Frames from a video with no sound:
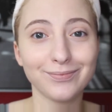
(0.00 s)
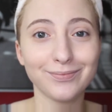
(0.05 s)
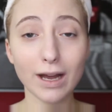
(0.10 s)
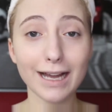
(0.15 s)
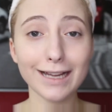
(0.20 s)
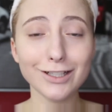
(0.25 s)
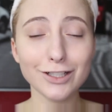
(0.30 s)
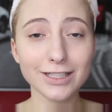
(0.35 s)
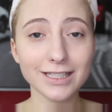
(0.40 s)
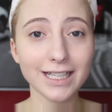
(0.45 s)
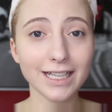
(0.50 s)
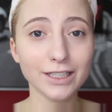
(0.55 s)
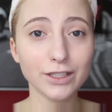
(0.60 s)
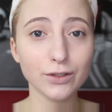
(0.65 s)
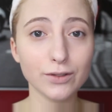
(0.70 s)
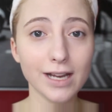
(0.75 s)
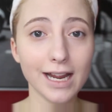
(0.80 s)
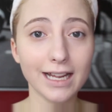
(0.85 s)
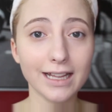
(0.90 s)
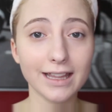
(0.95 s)
I just like
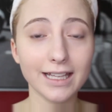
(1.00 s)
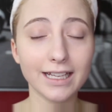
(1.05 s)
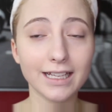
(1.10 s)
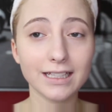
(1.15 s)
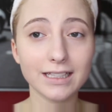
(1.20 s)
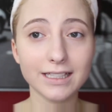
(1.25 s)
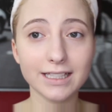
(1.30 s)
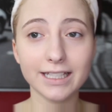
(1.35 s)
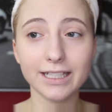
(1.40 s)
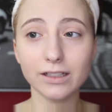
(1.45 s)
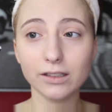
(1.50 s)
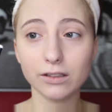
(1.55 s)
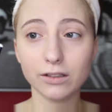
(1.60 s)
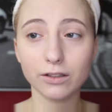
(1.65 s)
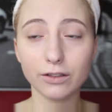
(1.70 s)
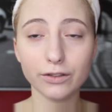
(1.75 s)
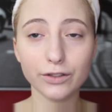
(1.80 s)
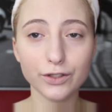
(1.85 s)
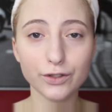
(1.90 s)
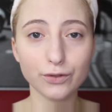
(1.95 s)
to take the
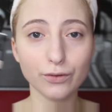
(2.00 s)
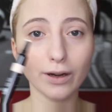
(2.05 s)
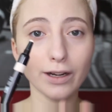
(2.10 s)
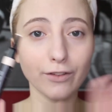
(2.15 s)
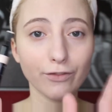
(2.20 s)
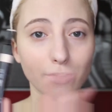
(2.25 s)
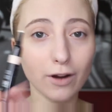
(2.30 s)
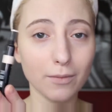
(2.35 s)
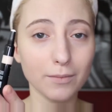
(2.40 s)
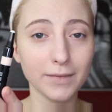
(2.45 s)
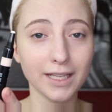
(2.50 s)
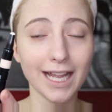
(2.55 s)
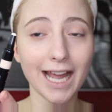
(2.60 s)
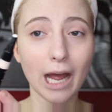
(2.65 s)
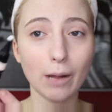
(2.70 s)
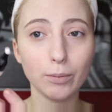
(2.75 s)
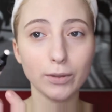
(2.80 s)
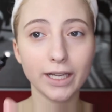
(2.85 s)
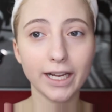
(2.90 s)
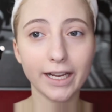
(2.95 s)
concealer straight from the
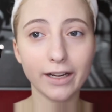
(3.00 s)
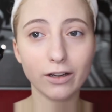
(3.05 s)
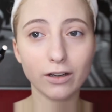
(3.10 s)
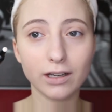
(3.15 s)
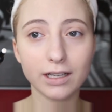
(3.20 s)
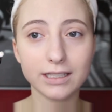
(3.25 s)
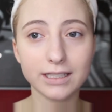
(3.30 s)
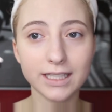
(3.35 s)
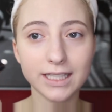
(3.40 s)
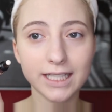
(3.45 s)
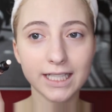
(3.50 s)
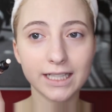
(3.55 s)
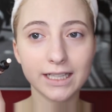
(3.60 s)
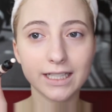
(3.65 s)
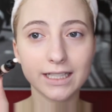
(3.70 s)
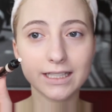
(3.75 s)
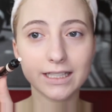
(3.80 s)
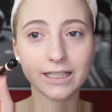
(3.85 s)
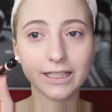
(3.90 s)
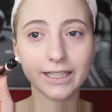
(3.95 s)
applicator because it's in
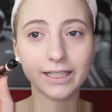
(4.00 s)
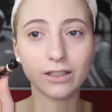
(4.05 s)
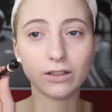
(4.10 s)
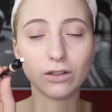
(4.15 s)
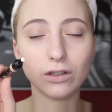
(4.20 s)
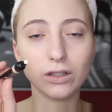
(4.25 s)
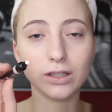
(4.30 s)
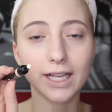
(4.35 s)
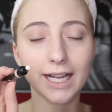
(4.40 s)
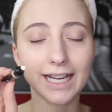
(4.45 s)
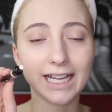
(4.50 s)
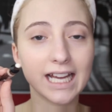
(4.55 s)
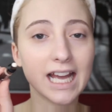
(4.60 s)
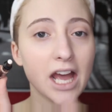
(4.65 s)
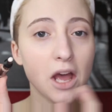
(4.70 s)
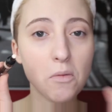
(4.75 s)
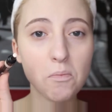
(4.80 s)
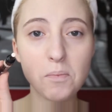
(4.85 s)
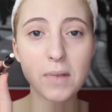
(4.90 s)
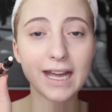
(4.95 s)
this little like
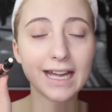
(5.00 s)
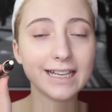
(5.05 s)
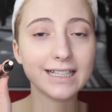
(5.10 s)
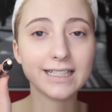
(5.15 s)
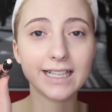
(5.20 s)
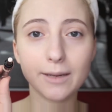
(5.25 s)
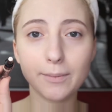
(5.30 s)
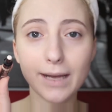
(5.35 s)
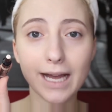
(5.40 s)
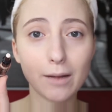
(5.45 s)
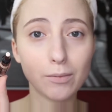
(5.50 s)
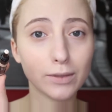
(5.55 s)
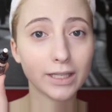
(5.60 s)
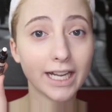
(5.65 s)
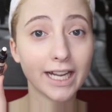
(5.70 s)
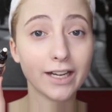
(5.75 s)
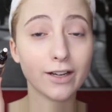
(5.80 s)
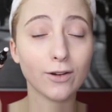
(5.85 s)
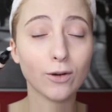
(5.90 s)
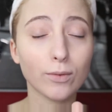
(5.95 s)
pen type
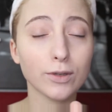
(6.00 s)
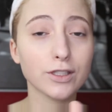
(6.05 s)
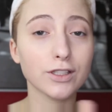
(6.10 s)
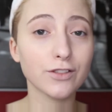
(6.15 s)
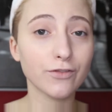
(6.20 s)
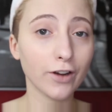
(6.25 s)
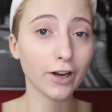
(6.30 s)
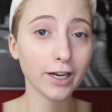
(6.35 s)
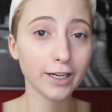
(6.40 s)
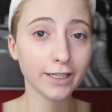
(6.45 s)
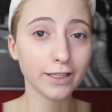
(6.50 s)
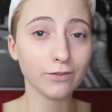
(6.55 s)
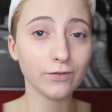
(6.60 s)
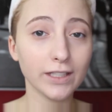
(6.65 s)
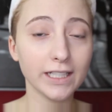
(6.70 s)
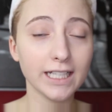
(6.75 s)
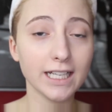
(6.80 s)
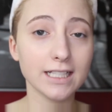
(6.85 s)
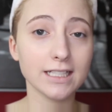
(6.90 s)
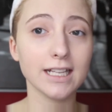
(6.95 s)
applicator which is very
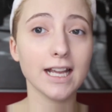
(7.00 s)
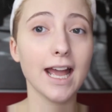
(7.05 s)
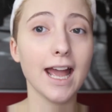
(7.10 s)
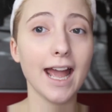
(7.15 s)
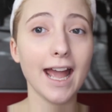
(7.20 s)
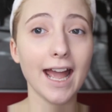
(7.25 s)
convenient